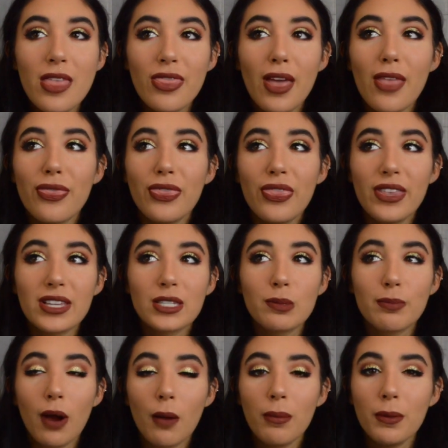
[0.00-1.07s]
that
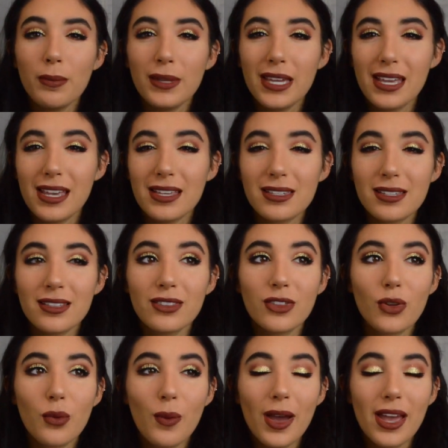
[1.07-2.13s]
this probably isn't
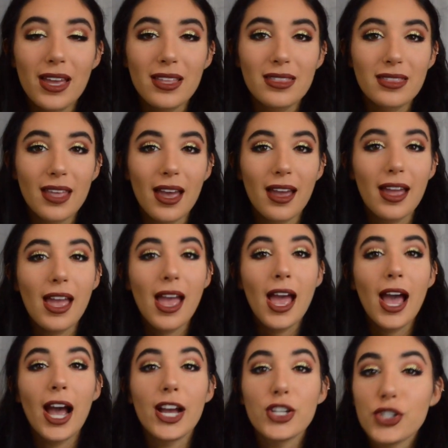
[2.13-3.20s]
the way that
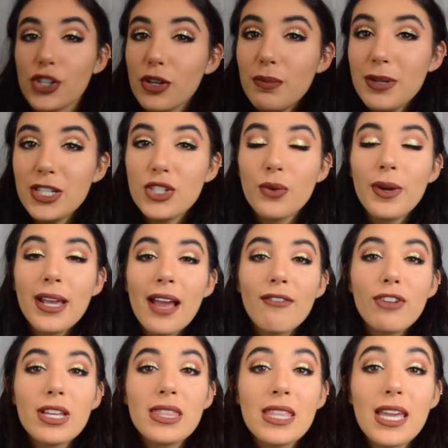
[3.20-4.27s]
I should be doing
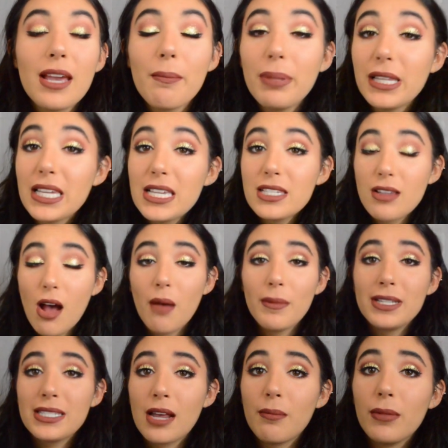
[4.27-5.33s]
everything, please
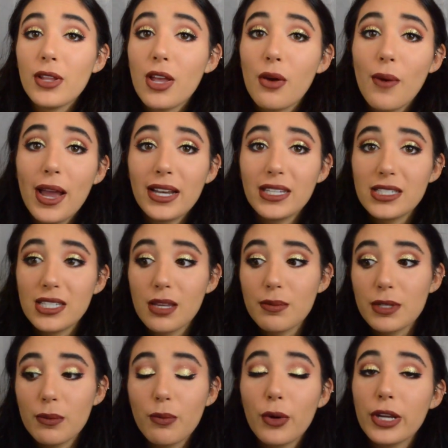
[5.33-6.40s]
comment down below any
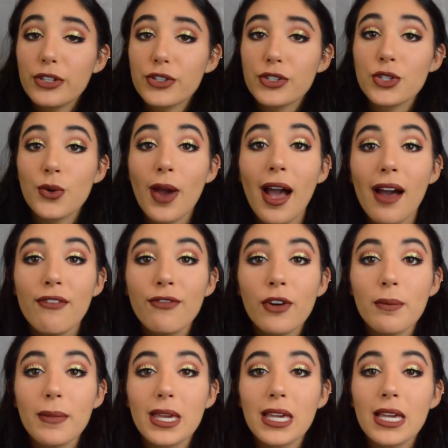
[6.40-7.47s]
tips and pointers you have
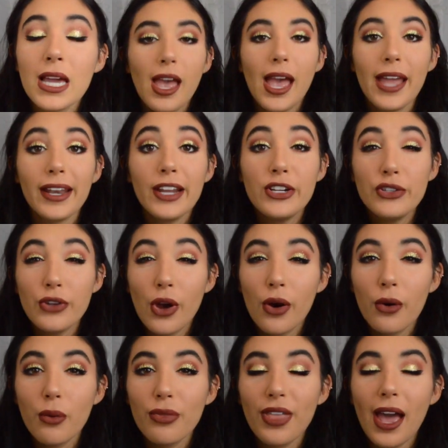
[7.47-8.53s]
for me. And I
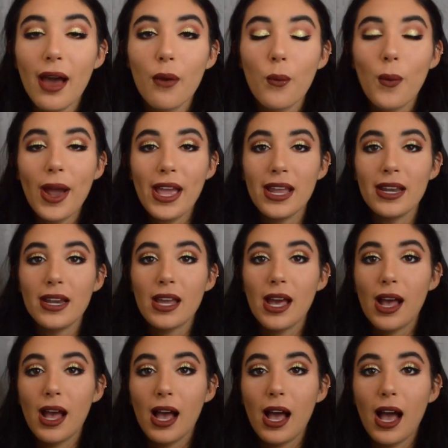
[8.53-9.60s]
know that when
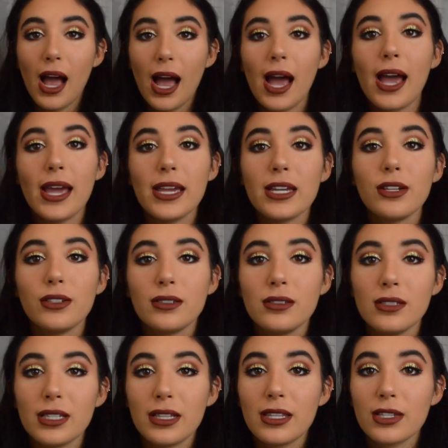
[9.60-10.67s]
I
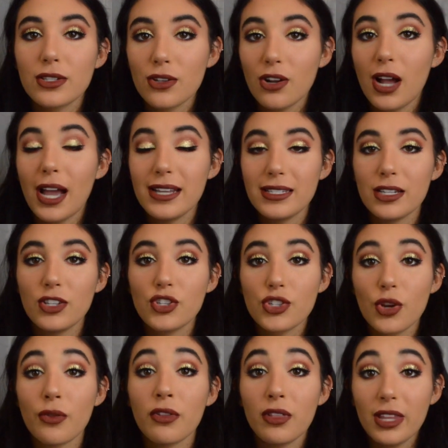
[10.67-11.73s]
did this look, I didn't
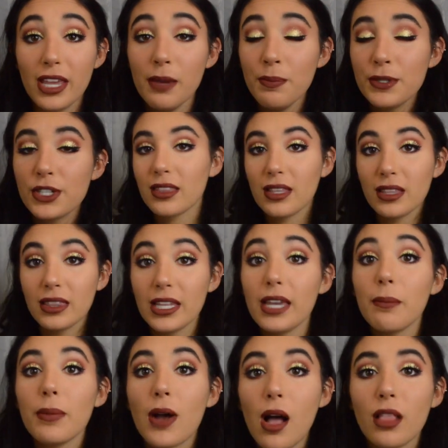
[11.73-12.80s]
show the lips. The
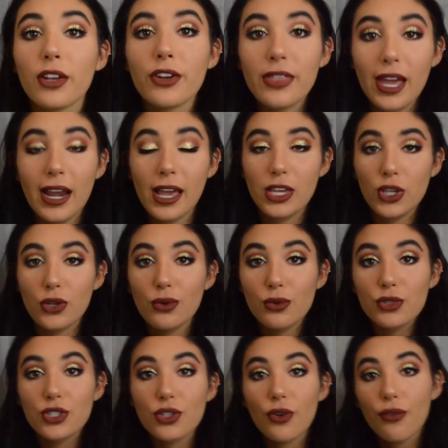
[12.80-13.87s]
lip color that I
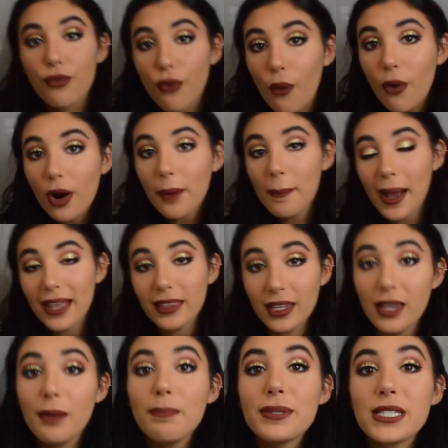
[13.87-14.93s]
used for my
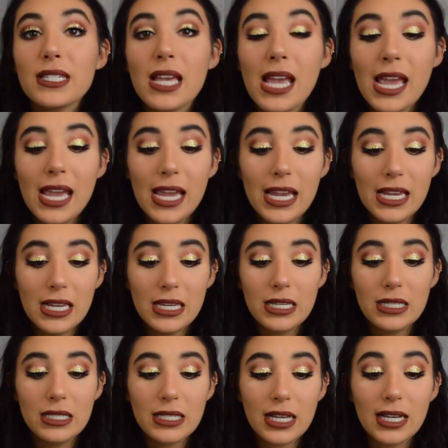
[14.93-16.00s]
lips
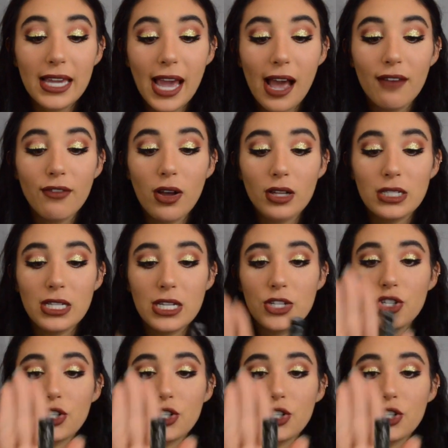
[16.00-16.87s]
is a Kat Von D